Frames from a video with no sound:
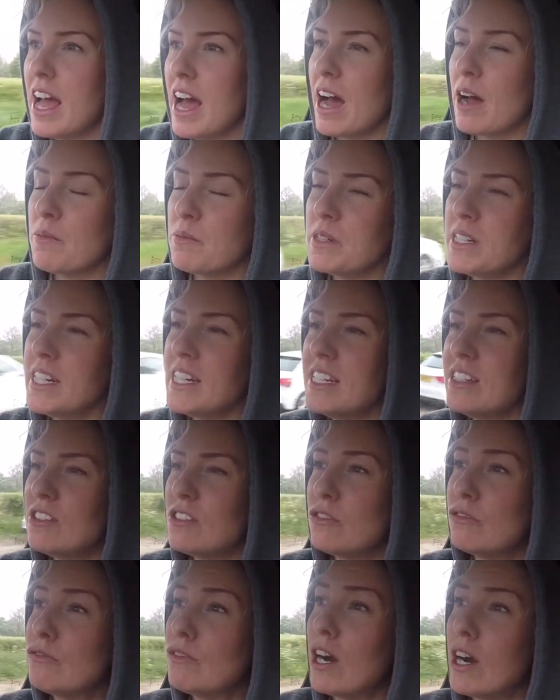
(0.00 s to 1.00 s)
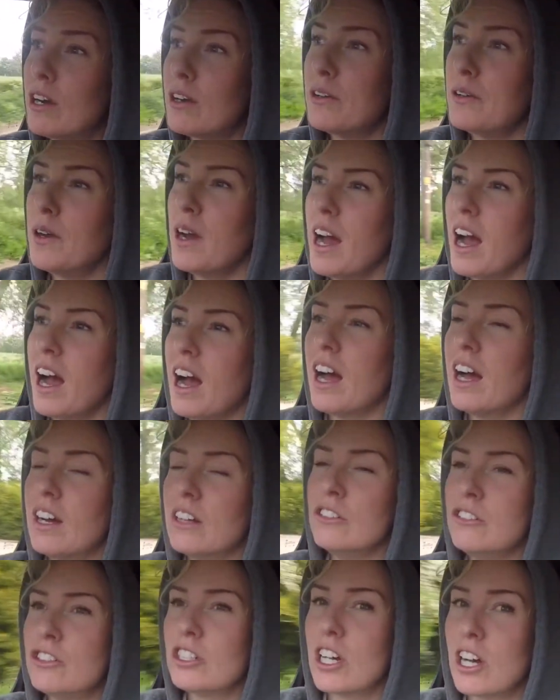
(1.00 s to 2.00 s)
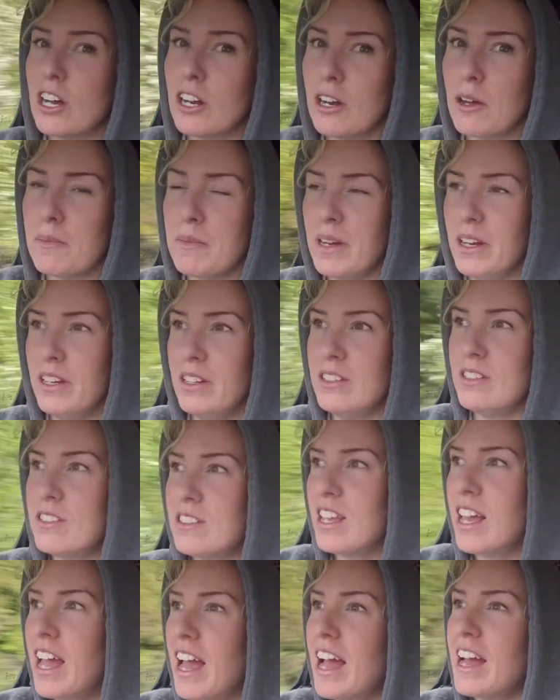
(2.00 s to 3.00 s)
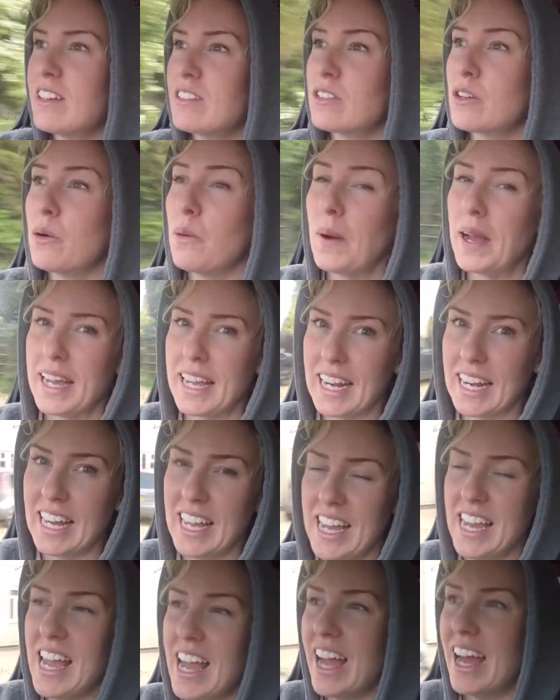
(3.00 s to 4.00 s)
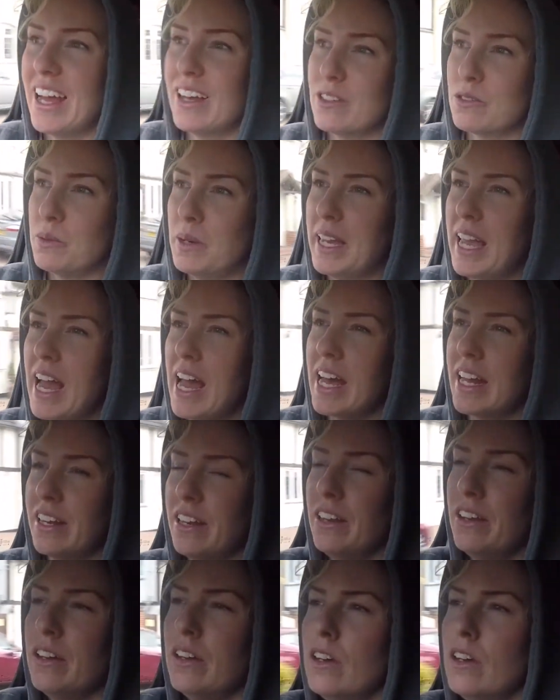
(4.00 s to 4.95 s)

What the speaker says: and we need to row 100 kilometers as quickly as we can.